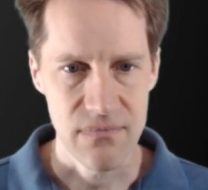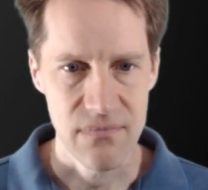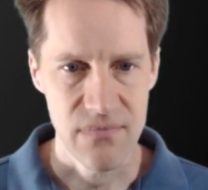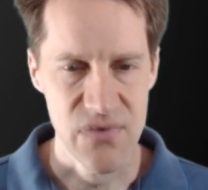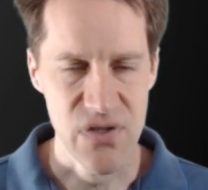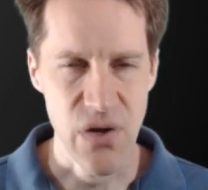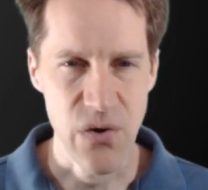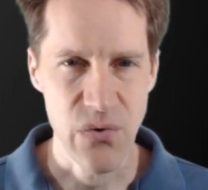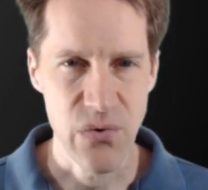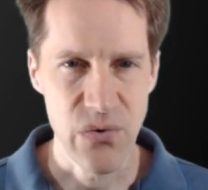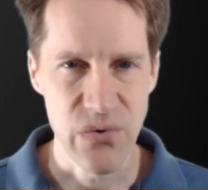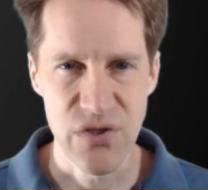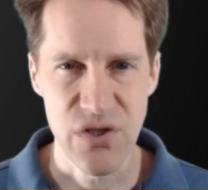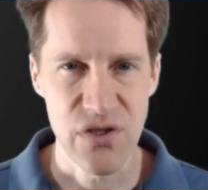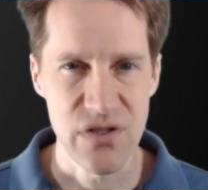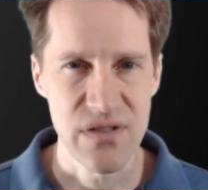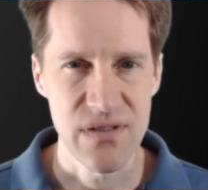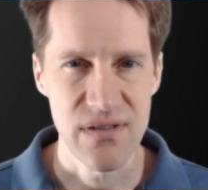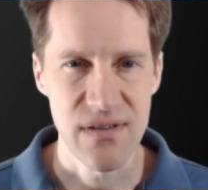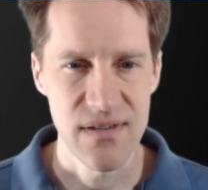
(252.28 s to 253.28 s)
it was
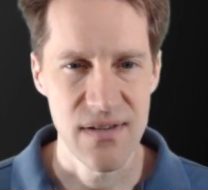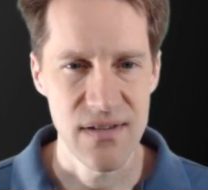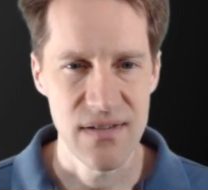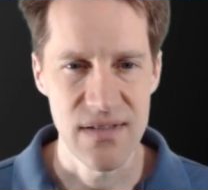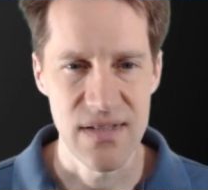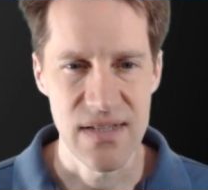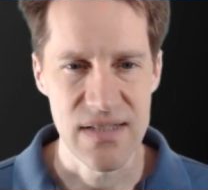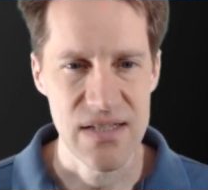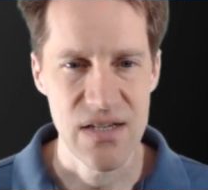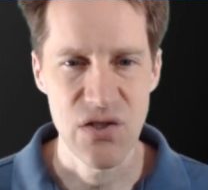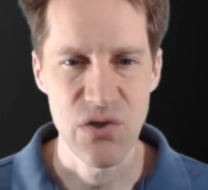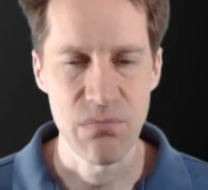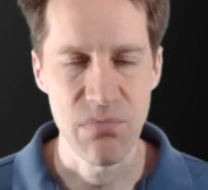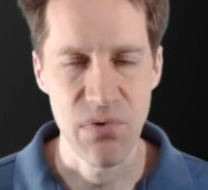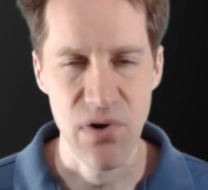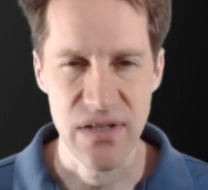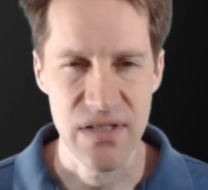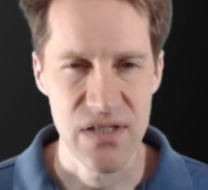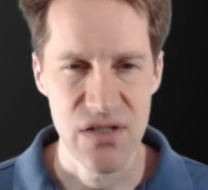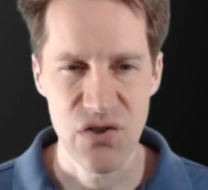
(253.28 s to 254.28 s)
just the decision
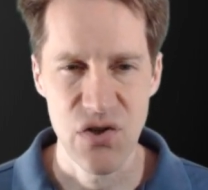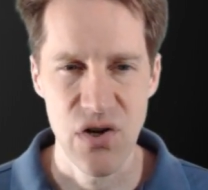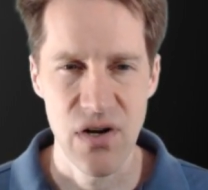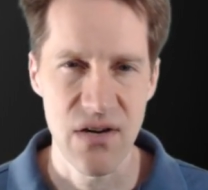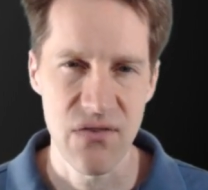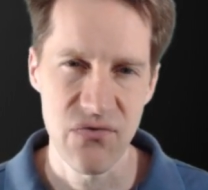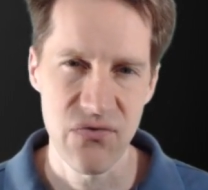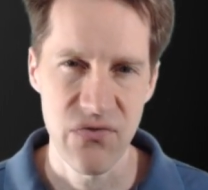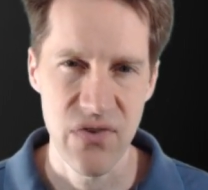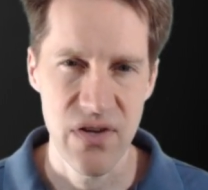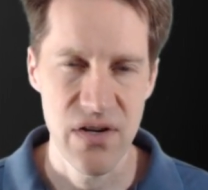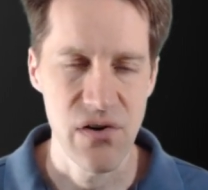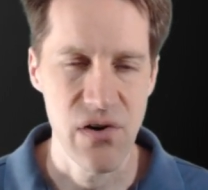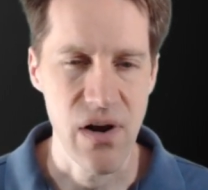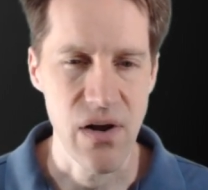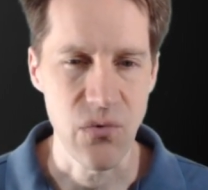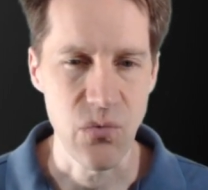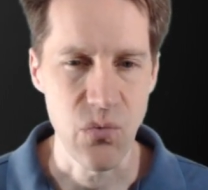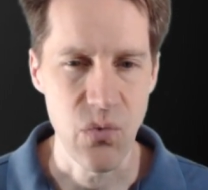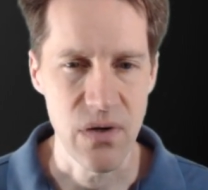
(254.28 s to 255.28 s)
process trying to figure
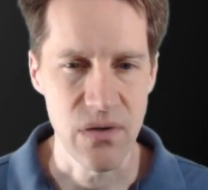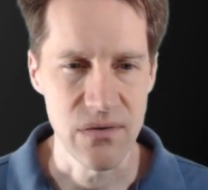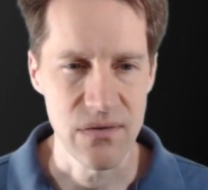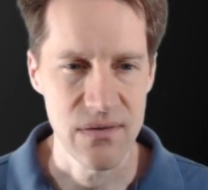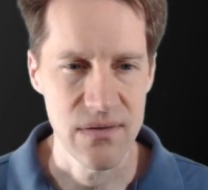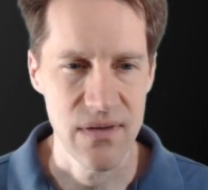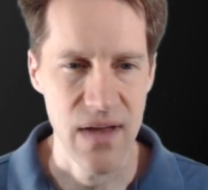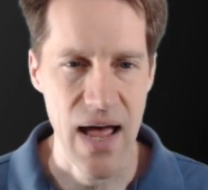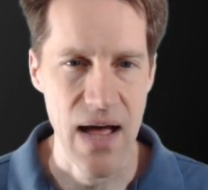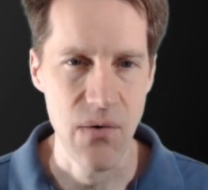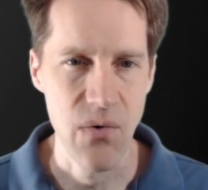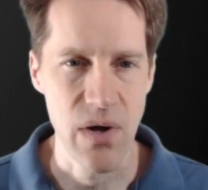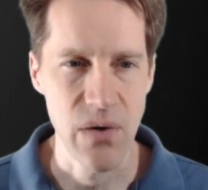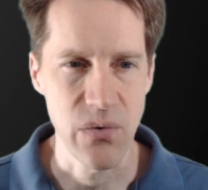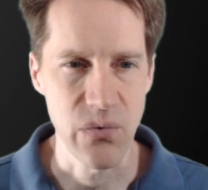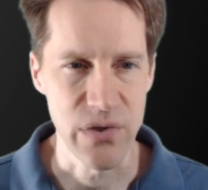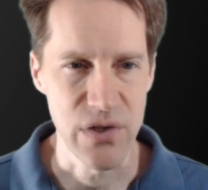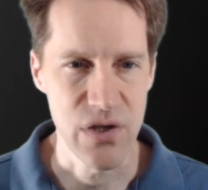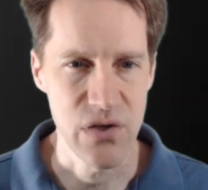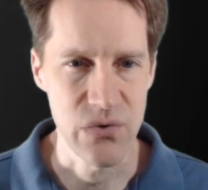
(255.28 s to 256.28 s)
out how I
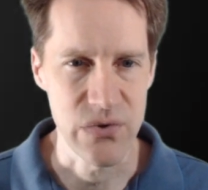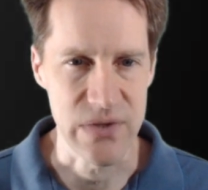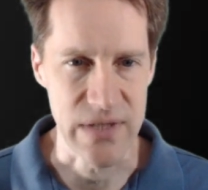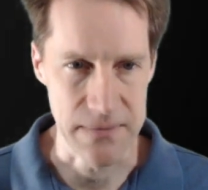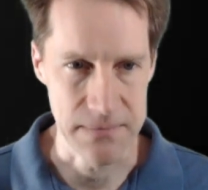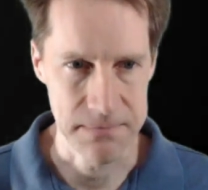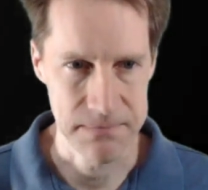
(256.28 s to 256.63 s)
would use it.